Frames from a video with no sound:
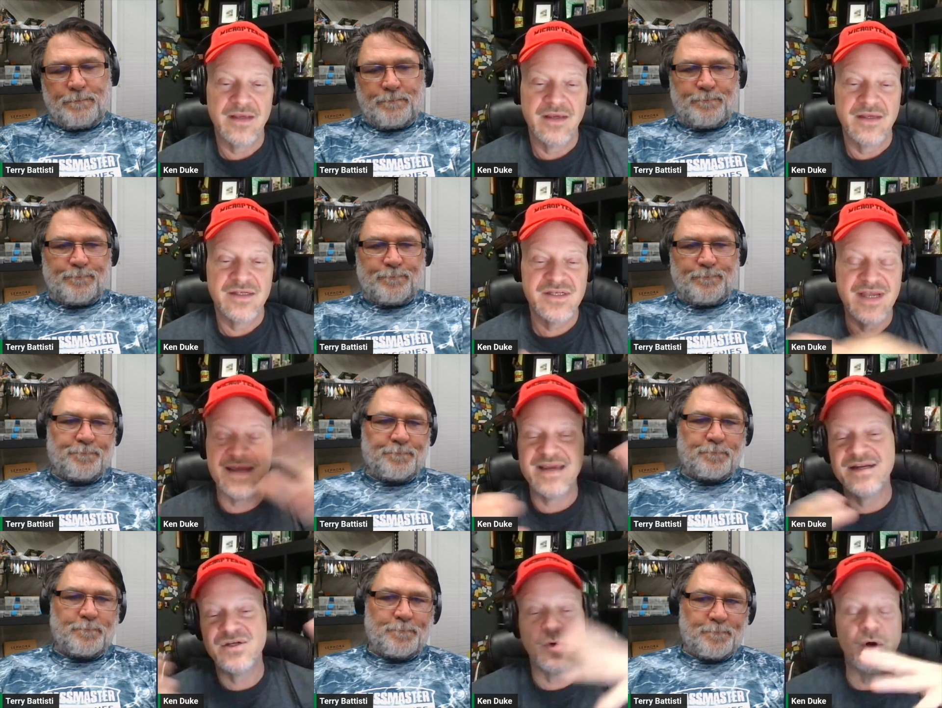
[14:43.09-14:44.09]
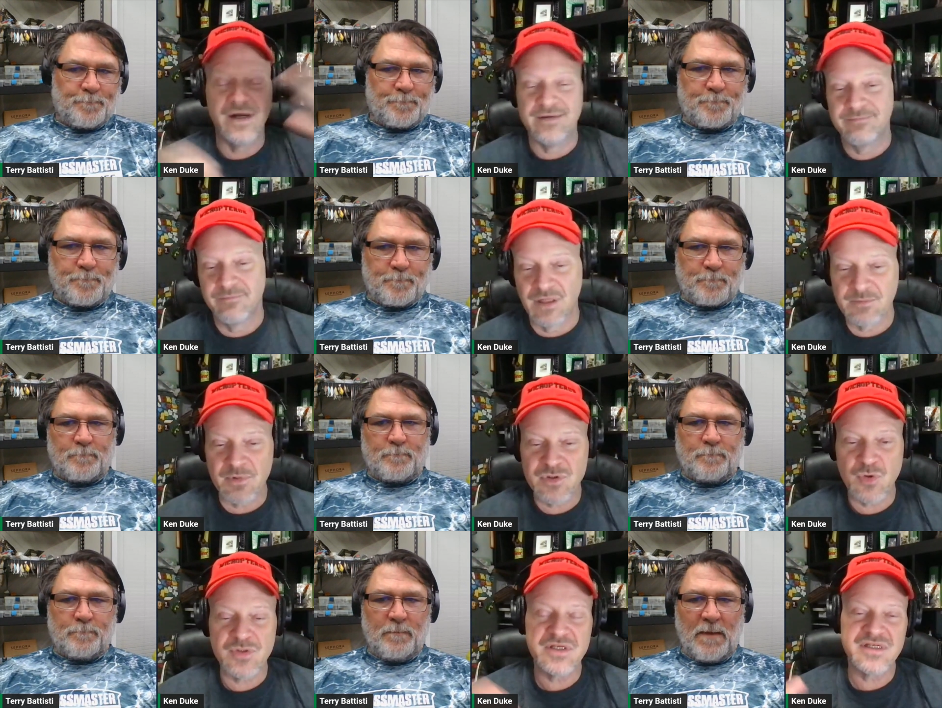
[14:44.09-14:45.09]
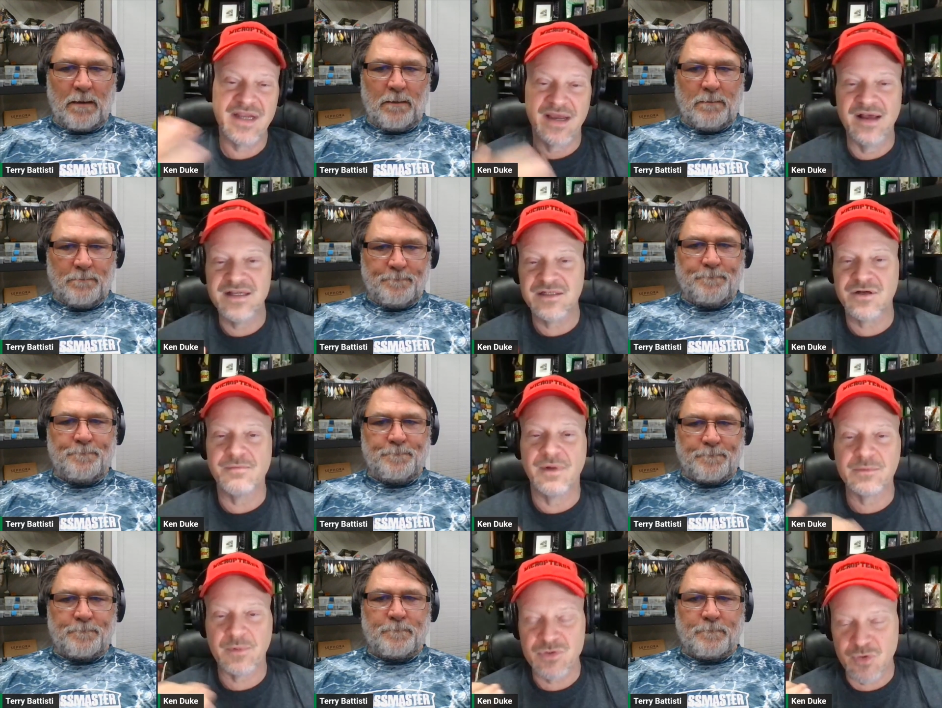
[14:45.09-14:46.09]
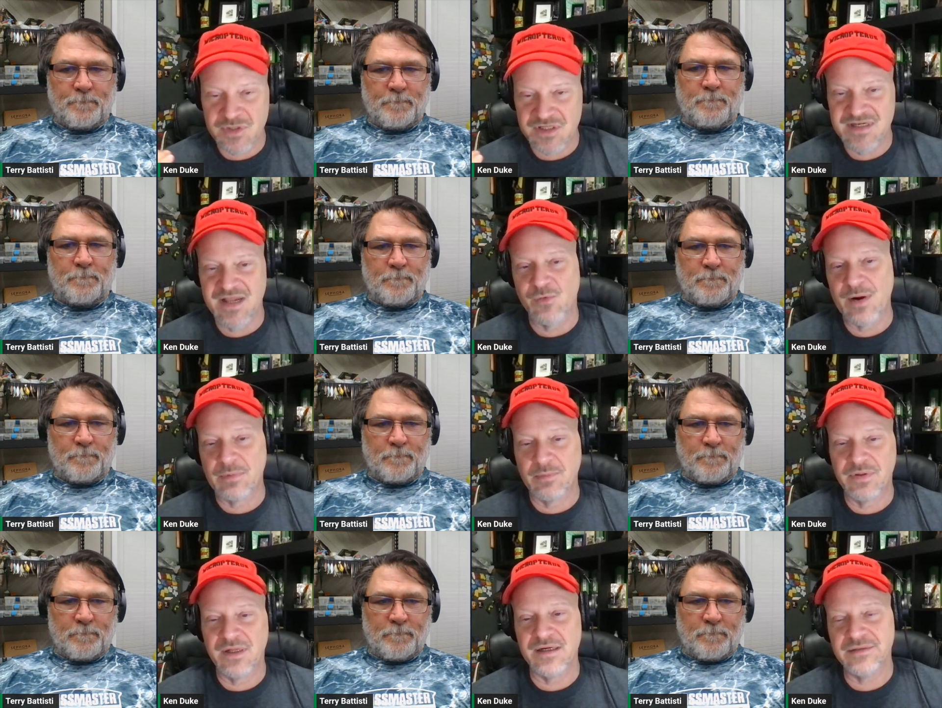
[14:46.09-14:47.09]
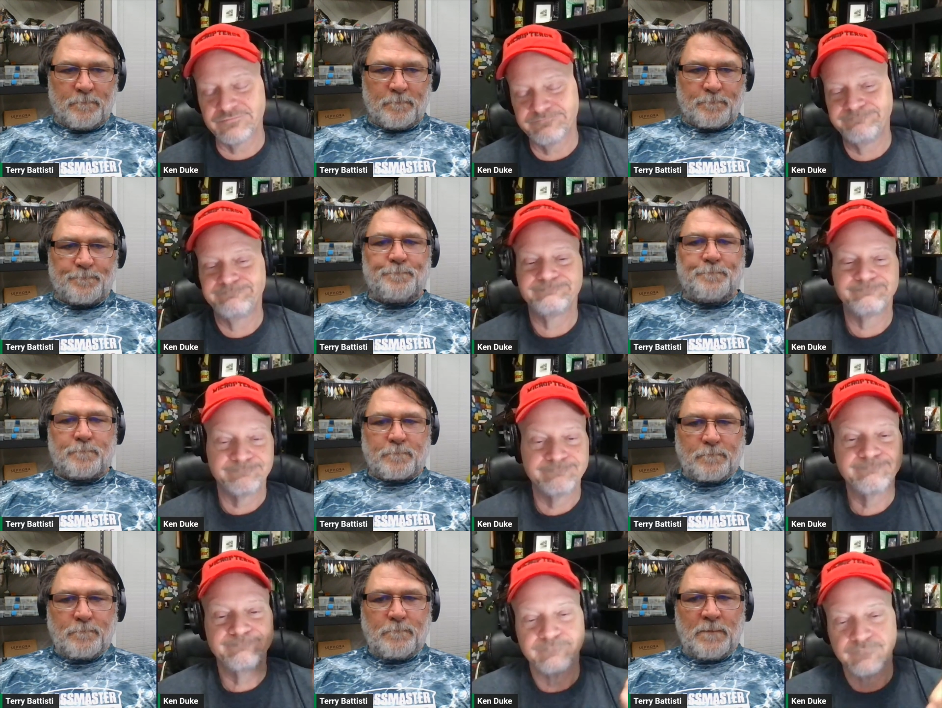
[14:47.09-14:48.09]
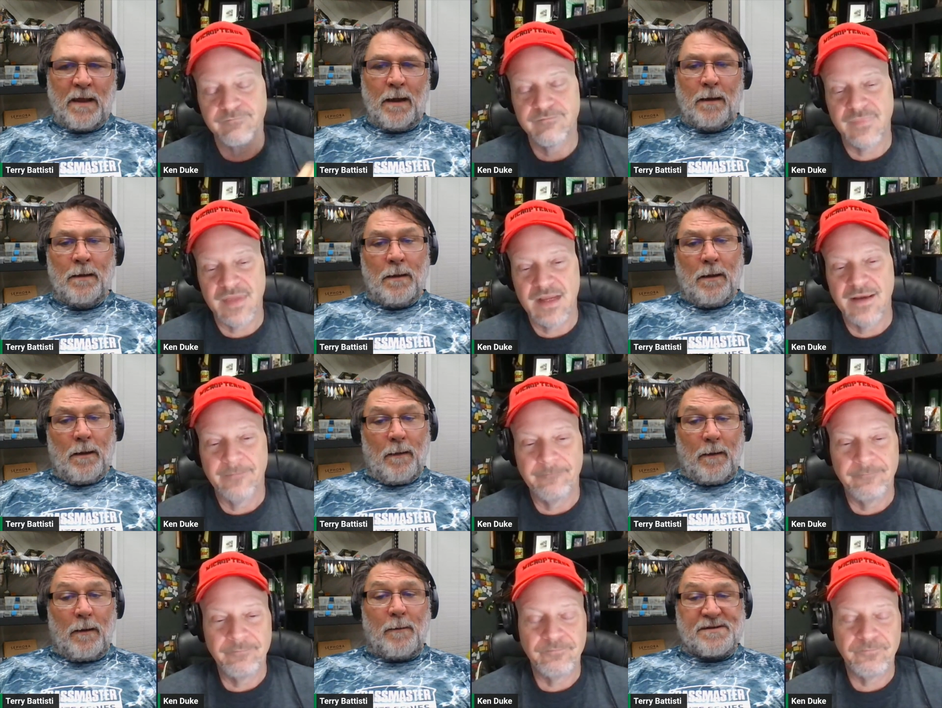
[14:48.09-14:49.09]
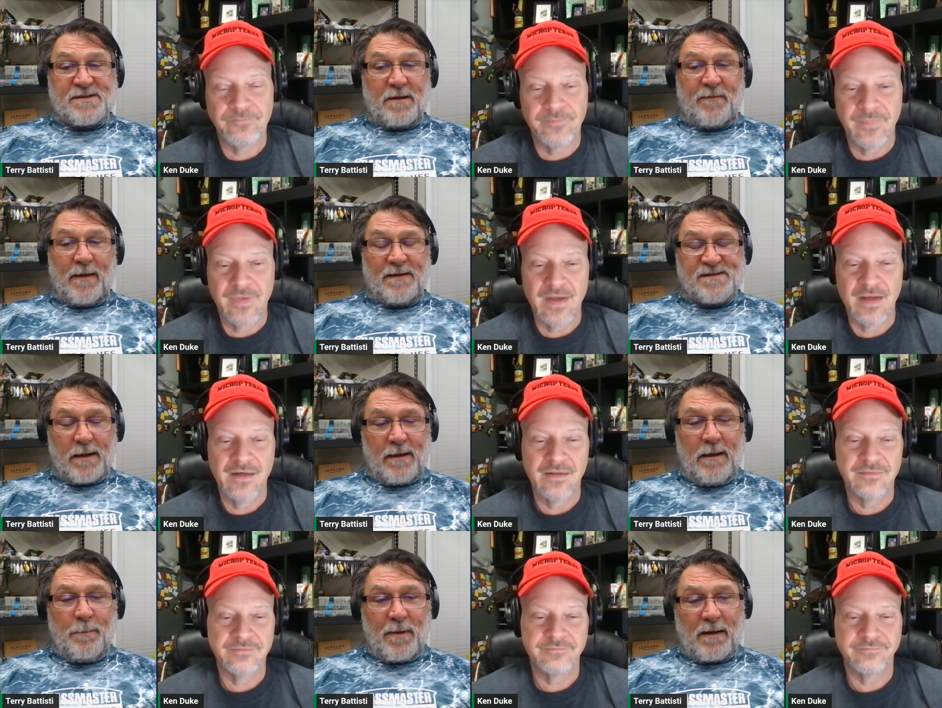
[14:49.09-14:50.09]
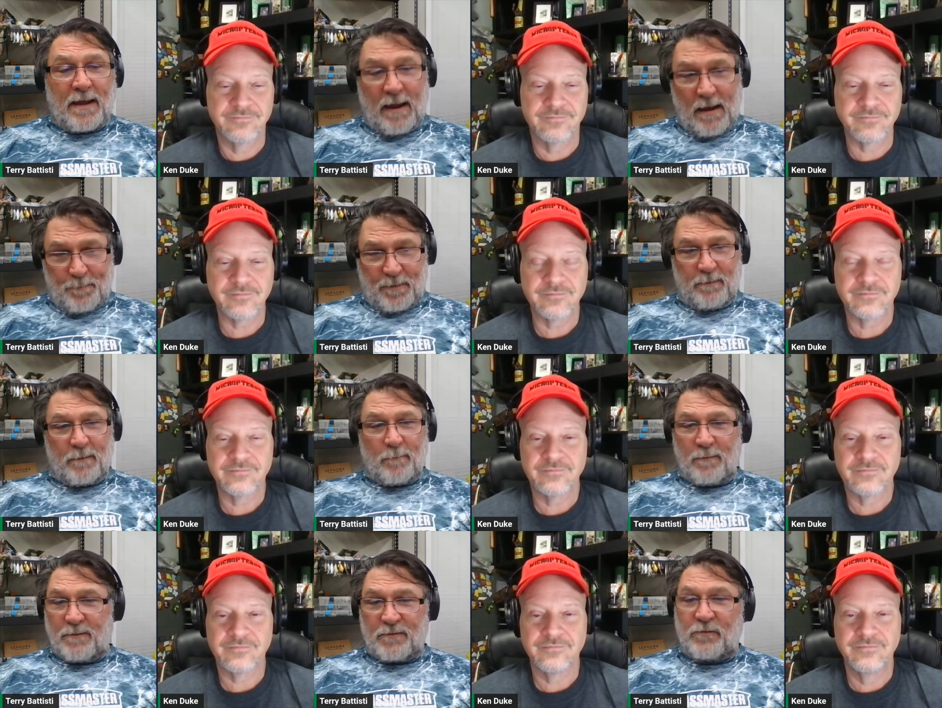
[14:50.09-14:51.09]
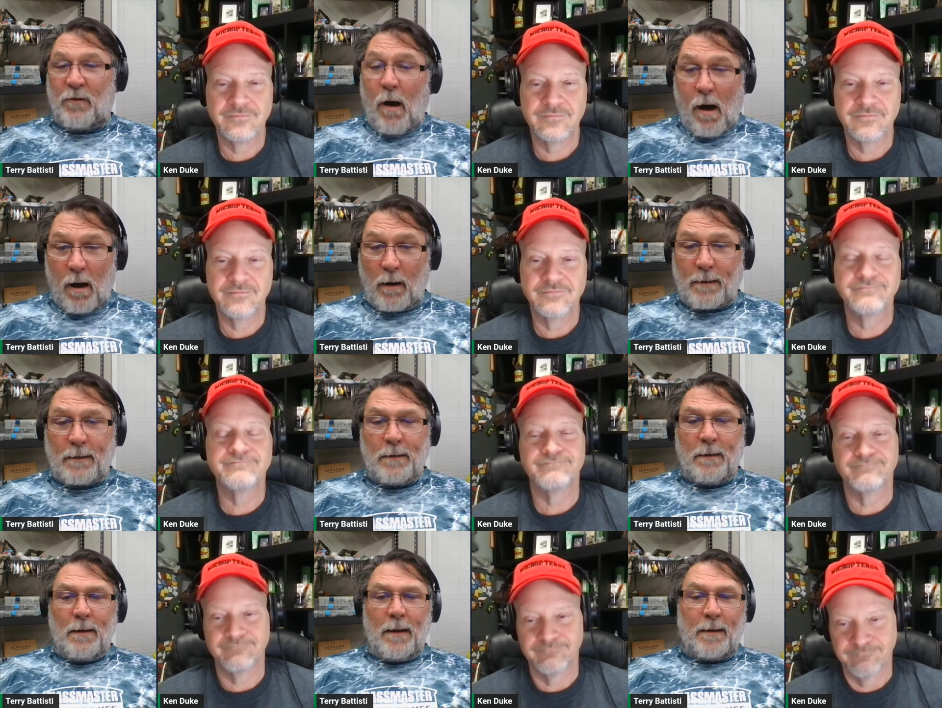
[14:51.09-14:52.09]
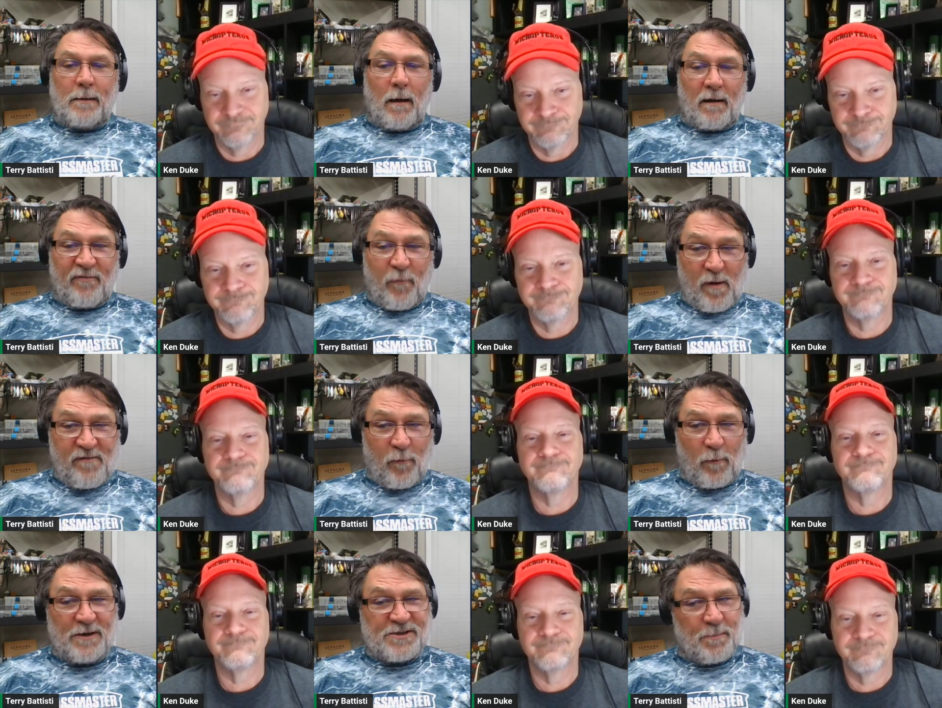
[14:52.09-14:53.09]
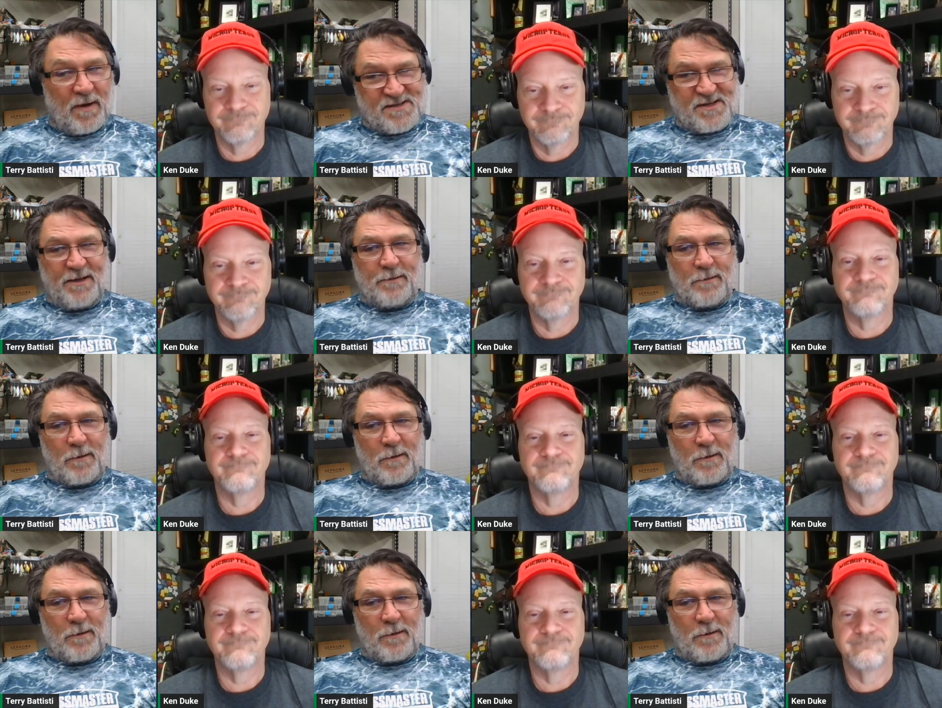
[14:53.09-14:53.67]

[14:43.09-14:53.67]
Speaker 1: say each one. Multiple sources say hustler. Multiple sources say the rebel plug.
Speaker 2: Yeah. The interesting thing is that he had been camping there with his dog and caught a 44 inch muskie